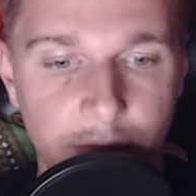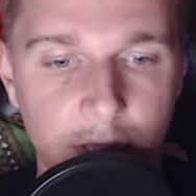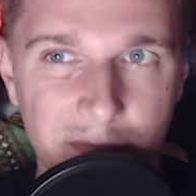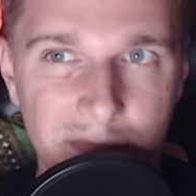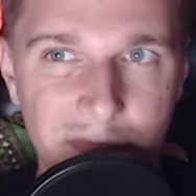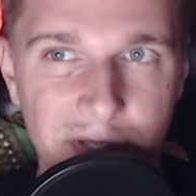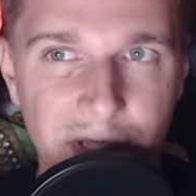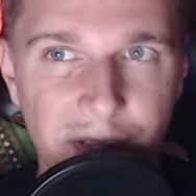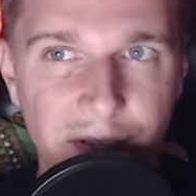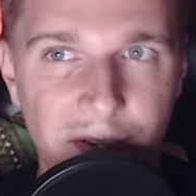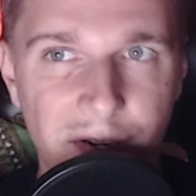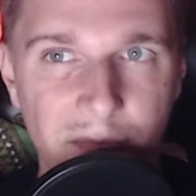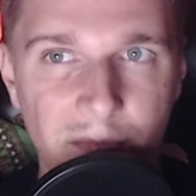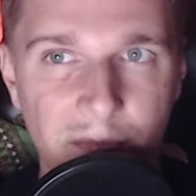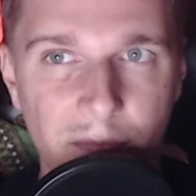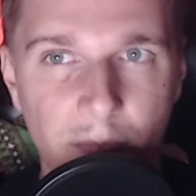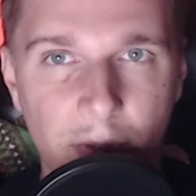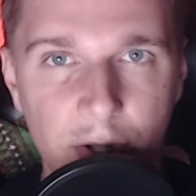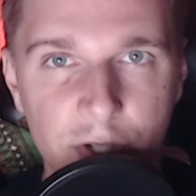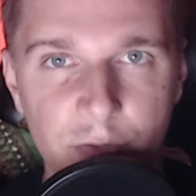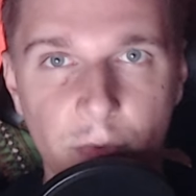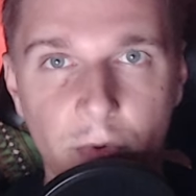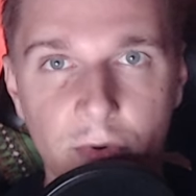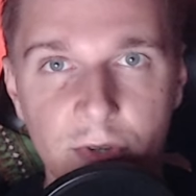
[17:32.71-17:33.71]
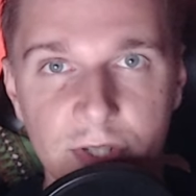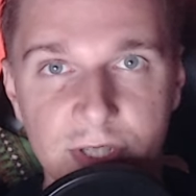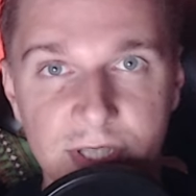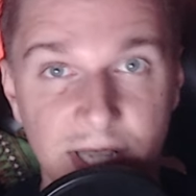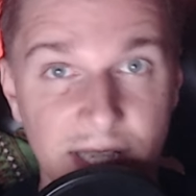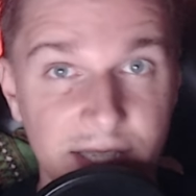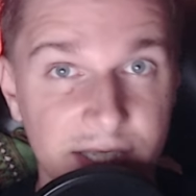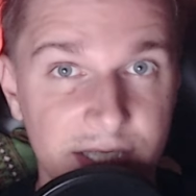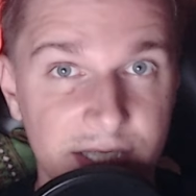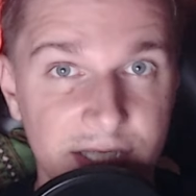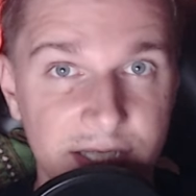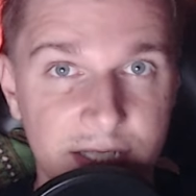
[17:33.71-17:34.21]
They are much more
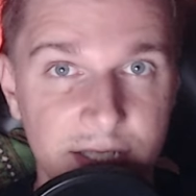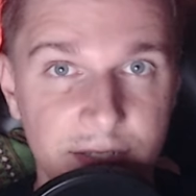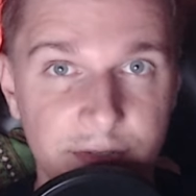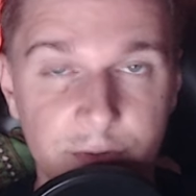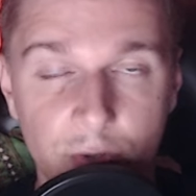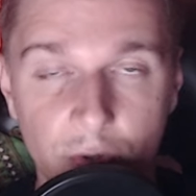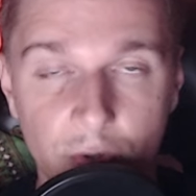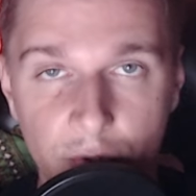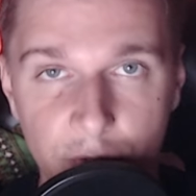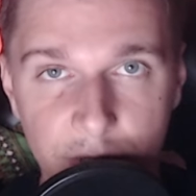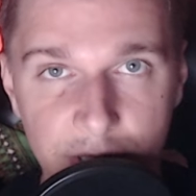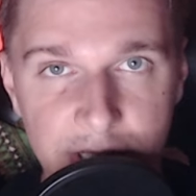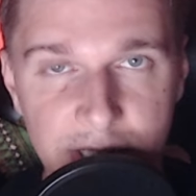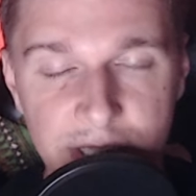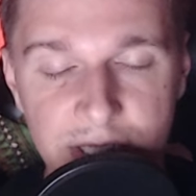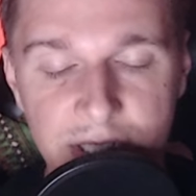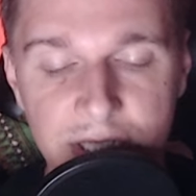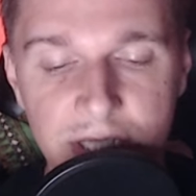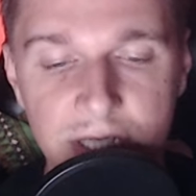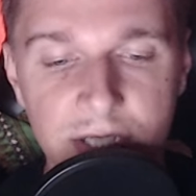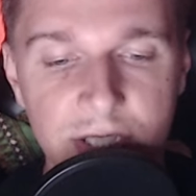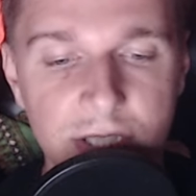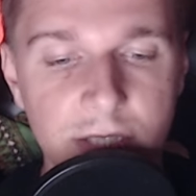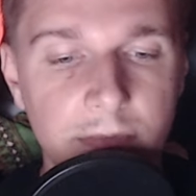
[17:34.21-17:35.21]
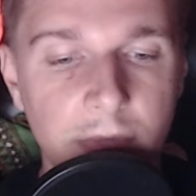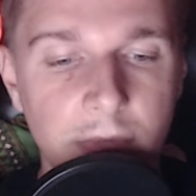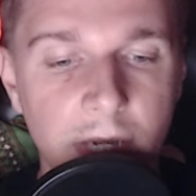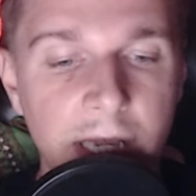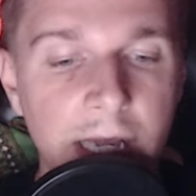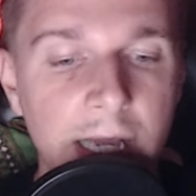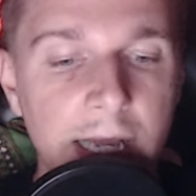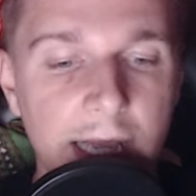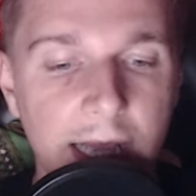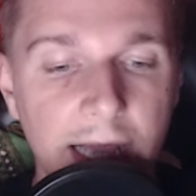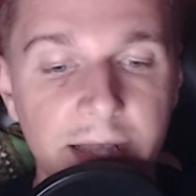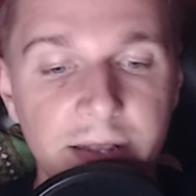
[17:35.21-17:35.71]
sensitive to criticism
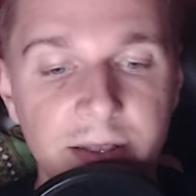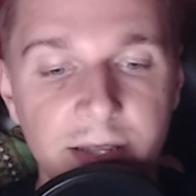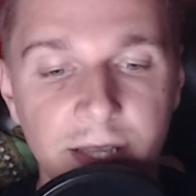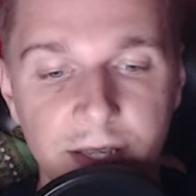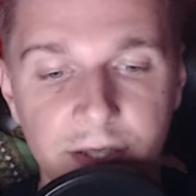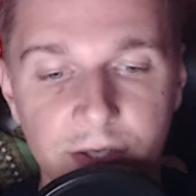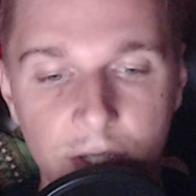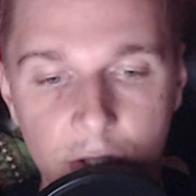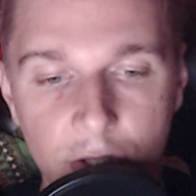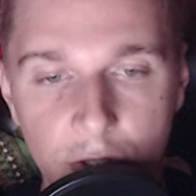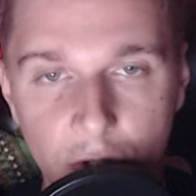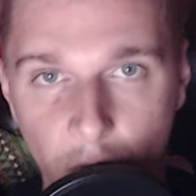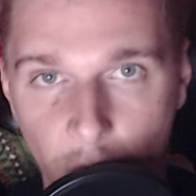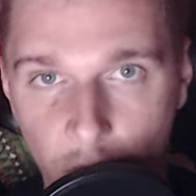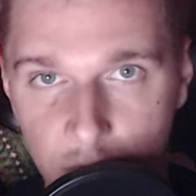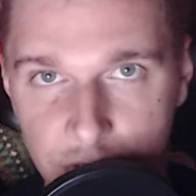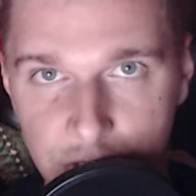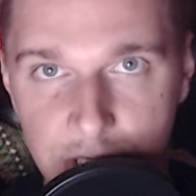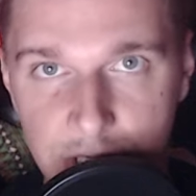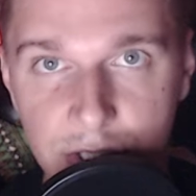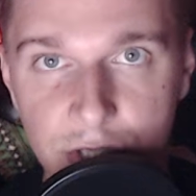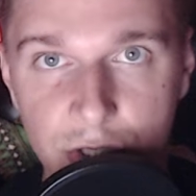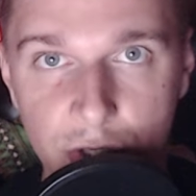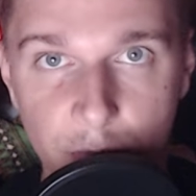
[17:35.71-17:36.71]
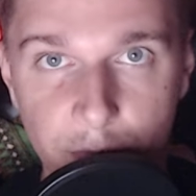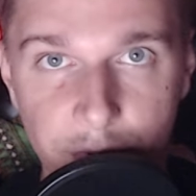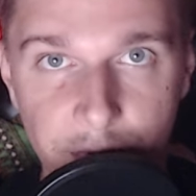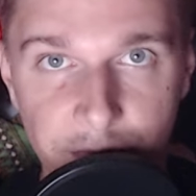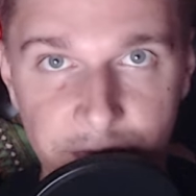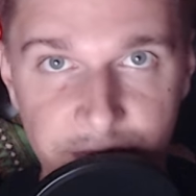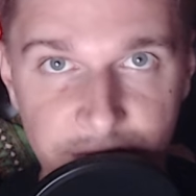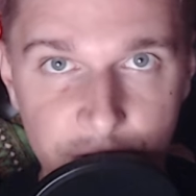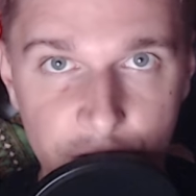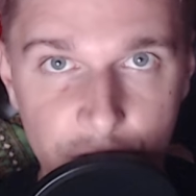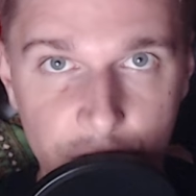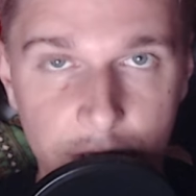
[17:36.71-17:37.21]
and they need constant
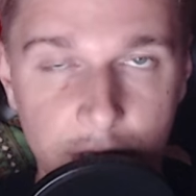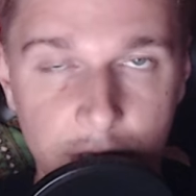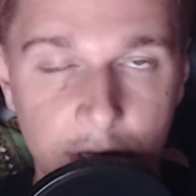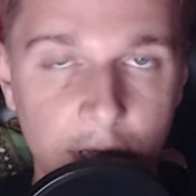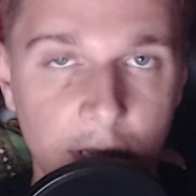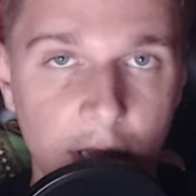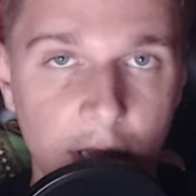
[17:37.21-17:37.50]
supervision